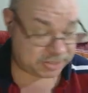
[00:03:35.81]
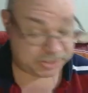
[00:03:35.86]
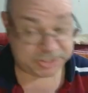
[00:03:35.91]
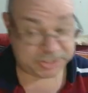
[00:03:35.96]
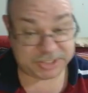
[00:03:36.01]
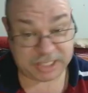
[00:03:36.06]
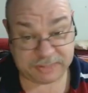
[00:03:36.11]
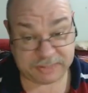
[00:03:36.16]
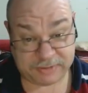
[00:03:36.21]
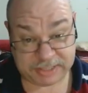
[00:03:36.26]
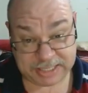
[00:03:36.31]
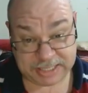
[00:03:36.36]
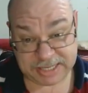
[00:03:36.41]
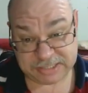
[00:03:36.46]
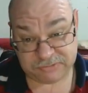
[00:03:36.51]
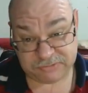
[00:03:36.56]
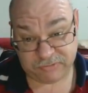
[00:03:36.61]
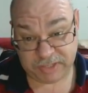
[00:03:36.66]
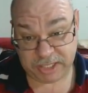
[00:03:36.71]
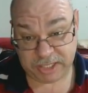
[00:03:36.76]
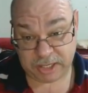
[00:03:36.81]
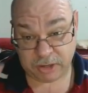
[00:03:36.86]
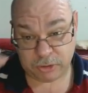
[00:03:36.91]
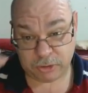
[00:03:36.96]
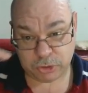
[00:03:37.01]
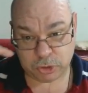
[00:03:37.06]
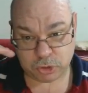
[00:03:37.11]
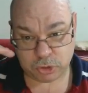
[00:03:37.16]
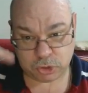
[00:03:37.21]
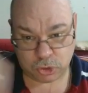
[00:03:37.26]
As I said in the last video,
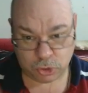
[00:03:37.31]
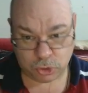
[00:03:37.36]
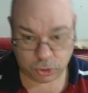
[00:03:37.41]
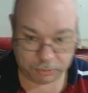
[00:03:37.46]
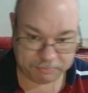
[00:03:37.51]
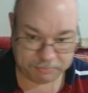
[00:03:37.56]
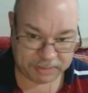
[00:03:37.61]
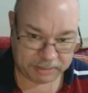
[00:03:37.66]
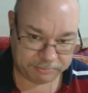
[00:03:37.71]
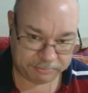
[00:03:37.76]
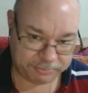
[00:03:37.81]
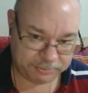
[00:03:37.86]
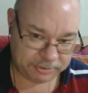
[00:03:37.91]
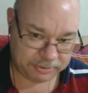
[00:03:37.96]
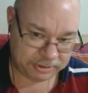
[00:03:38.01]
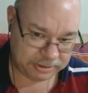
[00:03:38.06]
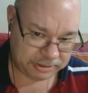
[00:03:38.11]
you could bump